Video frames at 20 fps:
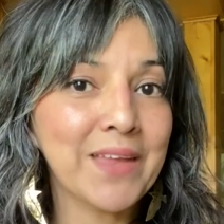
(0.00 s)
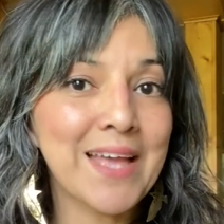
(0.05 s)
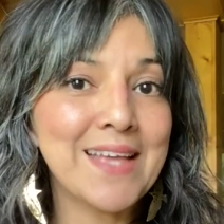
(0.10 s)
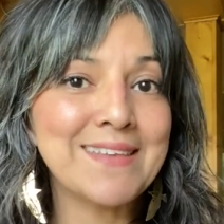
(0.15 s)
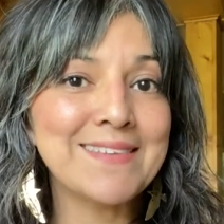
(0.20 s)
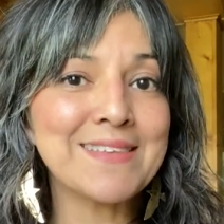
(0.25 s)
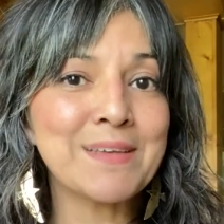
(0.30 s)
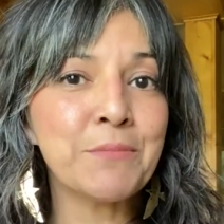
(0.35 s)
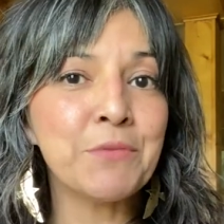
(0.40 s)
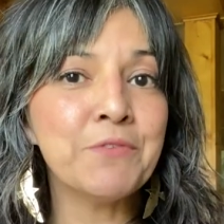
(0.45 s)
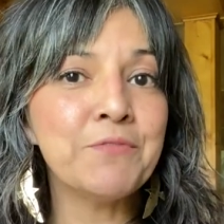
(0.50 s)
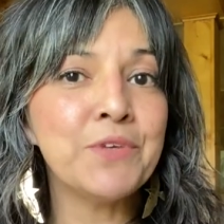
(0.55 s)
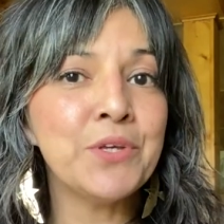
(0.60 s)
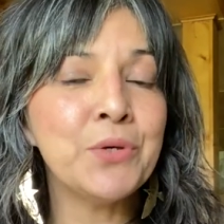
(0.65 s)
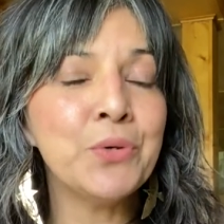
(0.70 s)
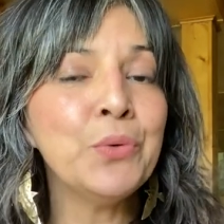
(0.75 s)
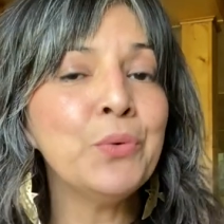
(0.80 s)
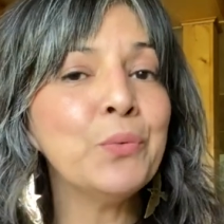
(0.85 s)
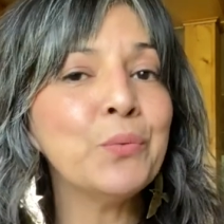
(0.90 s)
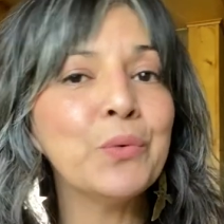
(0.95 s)
Some of
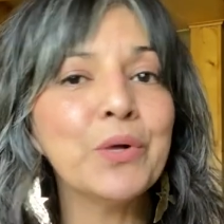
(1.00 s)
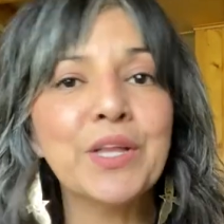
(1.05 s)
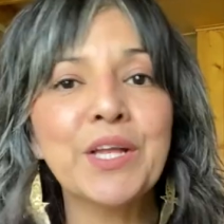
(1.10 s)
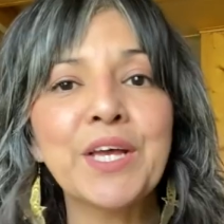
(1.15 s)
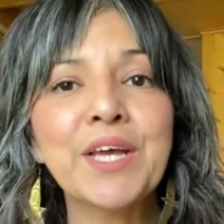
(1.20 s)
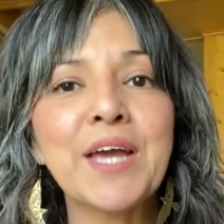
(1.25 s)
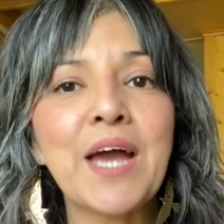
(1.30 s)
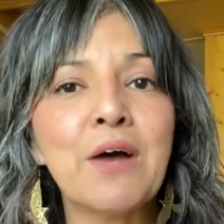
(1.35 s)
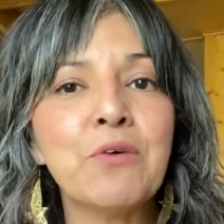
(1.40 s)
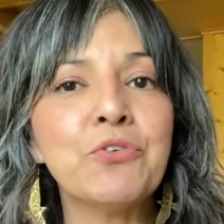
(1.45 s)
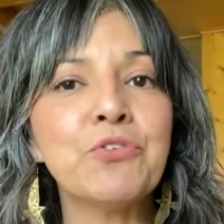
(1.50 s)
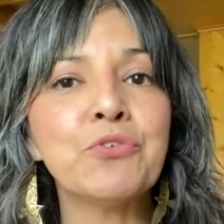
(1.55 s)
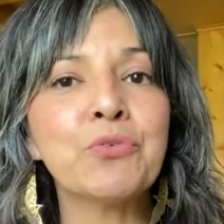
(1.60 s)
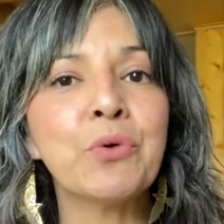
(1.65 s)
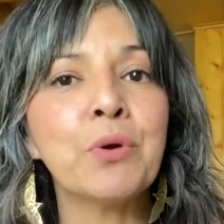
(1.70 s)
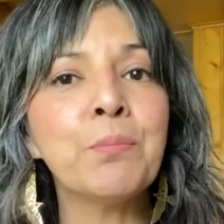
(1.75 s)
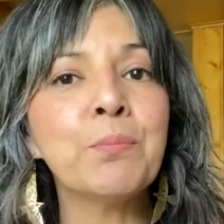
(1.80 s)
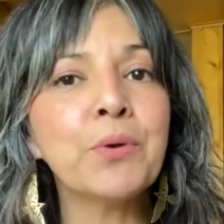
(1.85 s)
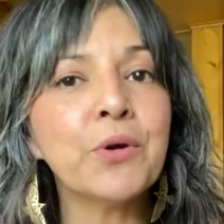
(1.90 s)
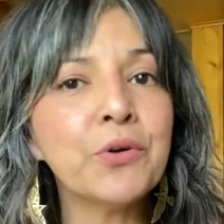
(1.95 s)
you will encounter
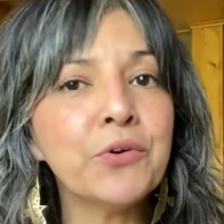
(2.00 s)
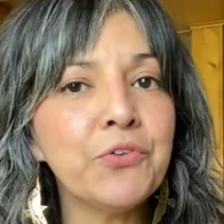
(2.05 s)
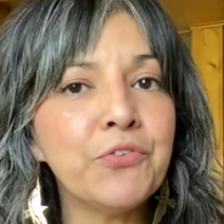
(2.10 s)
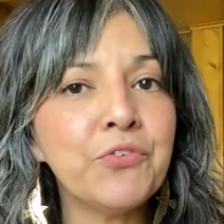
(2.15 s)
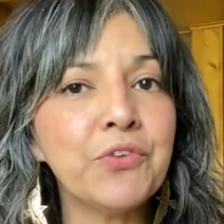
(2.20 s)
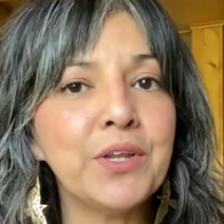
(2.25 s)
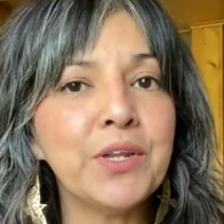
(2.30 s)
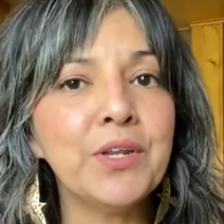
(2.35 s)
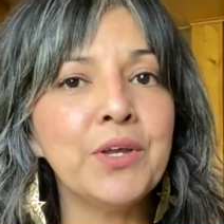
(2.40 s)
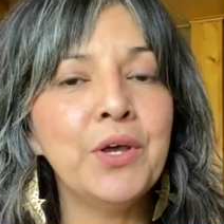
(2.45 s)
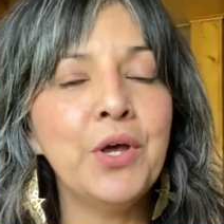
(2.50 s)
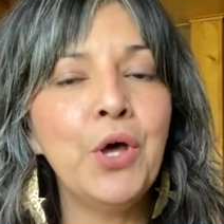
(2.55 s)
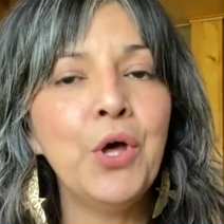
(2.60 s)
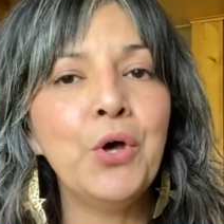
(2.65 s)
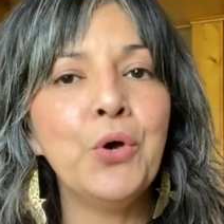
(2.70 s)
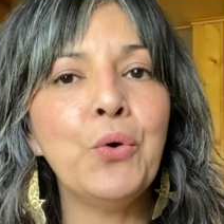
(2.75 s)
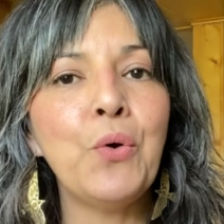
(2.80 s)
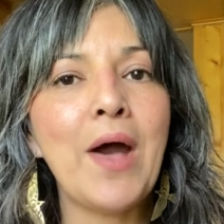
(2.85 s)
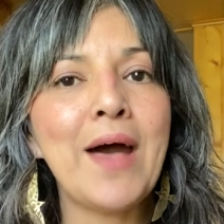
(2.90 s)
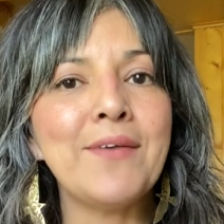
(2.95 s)
a person
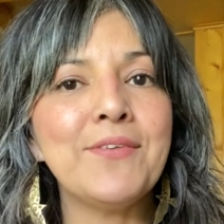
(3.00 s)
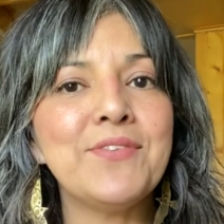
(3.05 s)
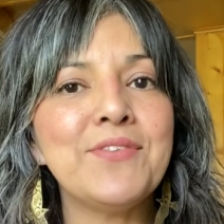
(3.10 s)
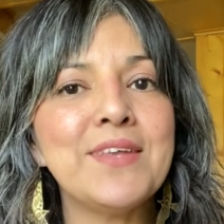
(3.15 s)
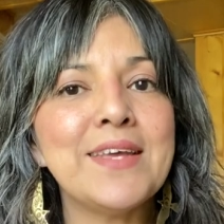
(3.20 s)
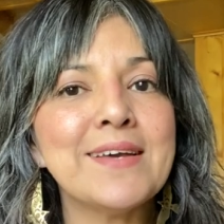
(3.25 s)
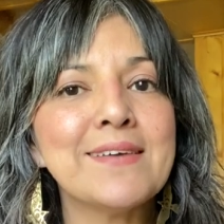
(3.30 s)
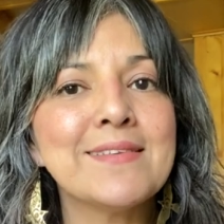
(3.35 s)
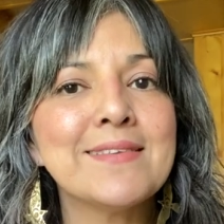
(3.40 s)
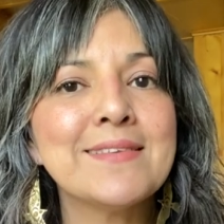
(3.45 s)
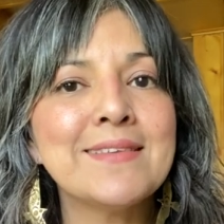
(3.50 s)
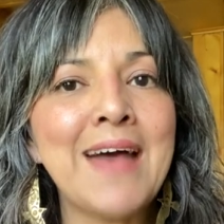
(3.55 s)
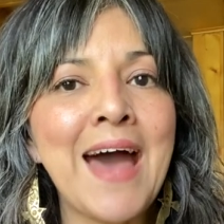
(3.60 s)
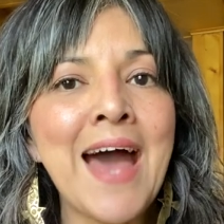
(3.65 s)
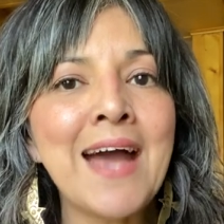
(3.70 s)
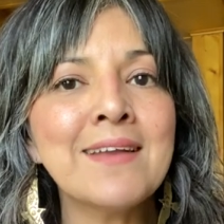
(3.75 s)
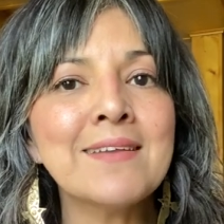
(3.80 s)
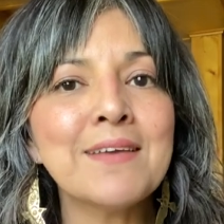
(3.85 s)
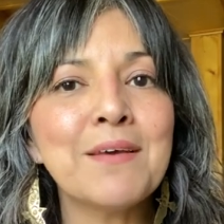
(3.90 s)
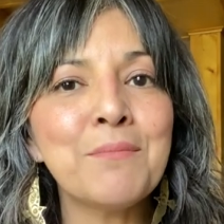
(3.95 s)
who has the
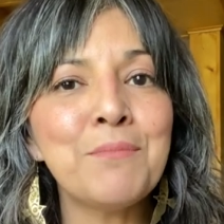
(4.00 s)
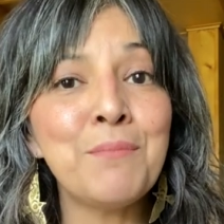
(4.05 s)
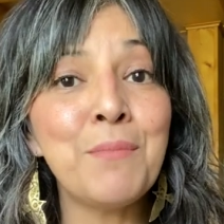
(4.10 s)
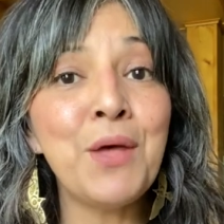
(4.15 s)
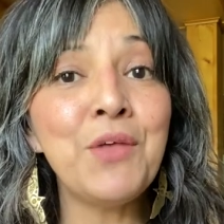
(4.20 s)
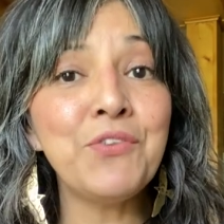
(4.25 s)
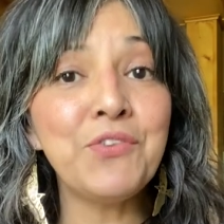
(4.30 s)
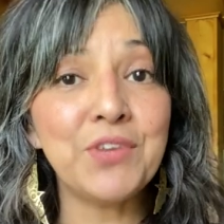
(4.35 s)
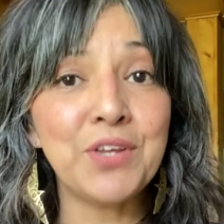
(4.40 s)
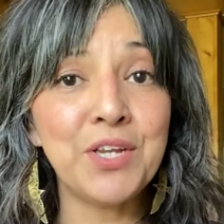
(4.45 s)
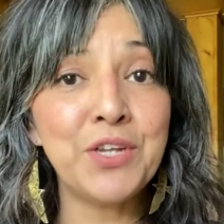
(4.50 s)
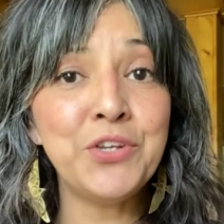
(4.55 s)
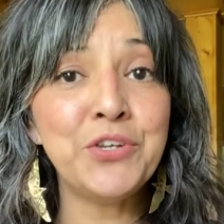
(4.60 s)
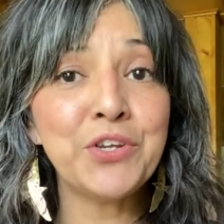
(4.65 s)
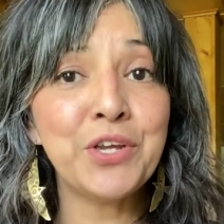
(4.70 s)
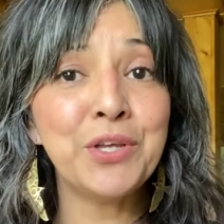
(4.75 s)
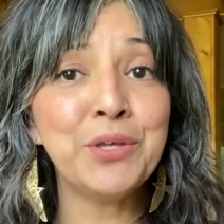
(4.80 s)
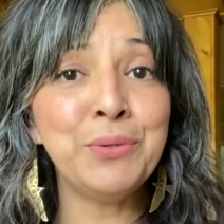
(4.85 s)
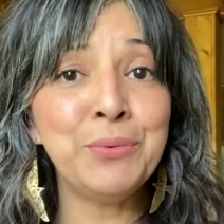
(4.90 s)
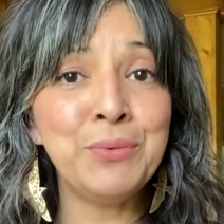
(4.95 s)
exact message
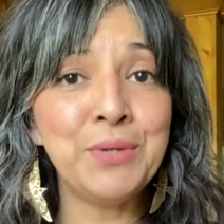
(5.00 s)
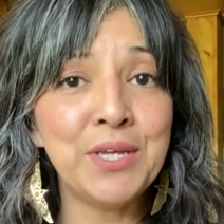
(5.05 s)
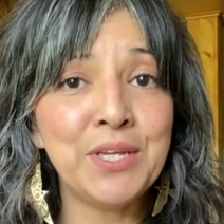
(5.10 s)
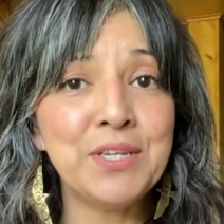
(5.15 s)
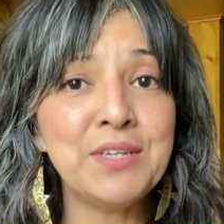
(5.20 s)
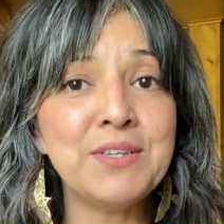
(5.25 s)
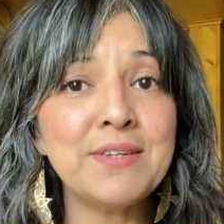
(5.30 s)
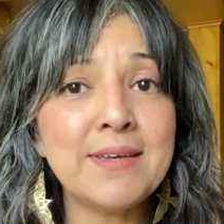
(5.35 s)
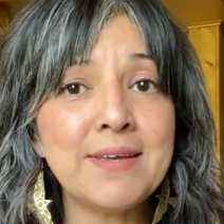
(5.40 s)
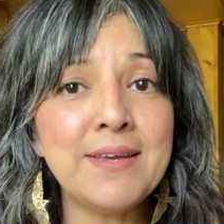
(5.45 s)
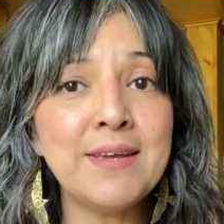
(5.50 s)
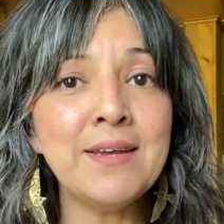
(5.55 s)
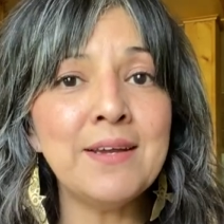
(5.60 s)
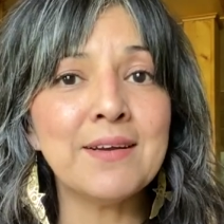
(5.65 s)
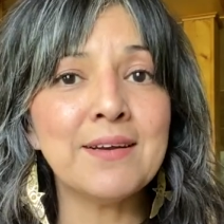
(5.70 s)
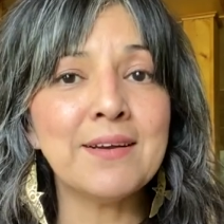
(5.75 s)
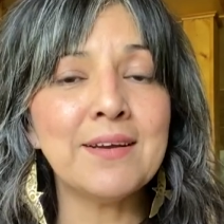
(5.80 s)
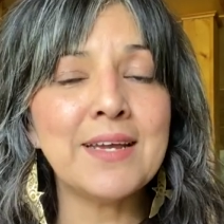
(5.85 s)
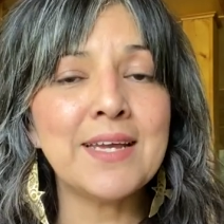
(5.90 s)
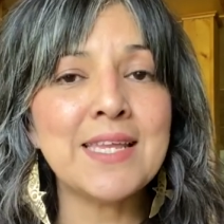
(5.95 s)
you needed to
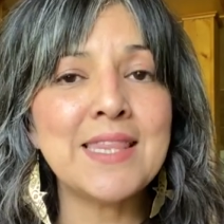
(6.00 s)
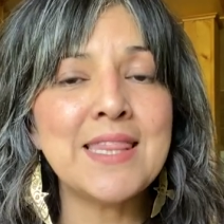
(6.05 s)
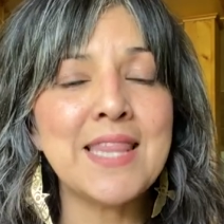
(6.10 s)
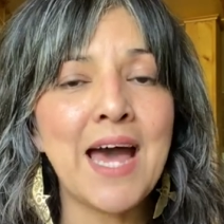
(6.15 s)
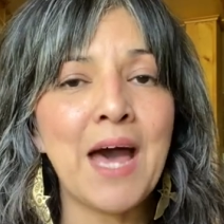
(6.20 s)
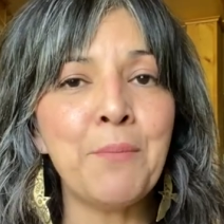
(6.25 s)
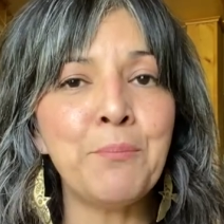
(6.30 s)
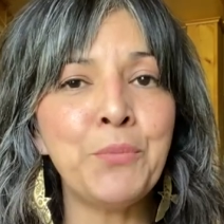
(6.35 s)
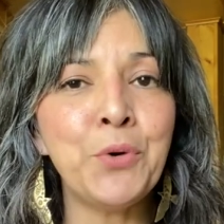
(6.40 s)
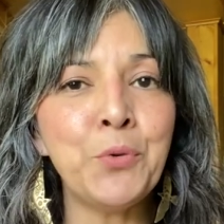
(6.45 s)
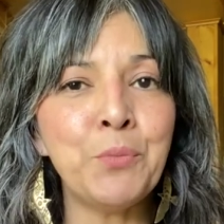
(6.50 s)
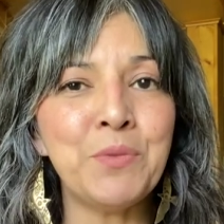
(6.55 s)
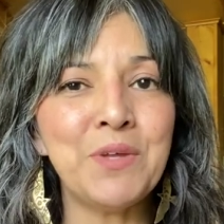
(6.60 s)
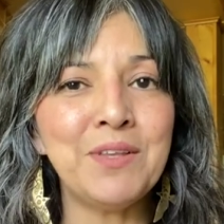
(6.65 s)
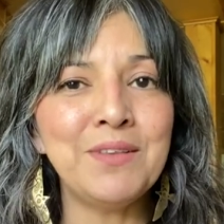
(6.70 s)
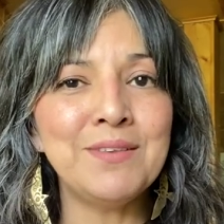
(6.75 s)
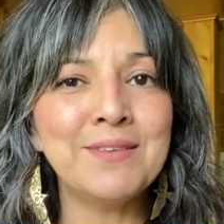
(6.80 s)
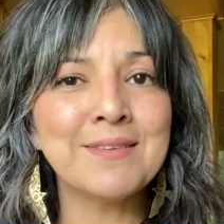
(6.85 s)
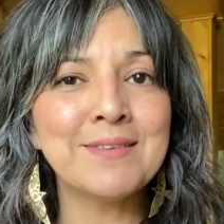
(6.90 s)
hear in that moment,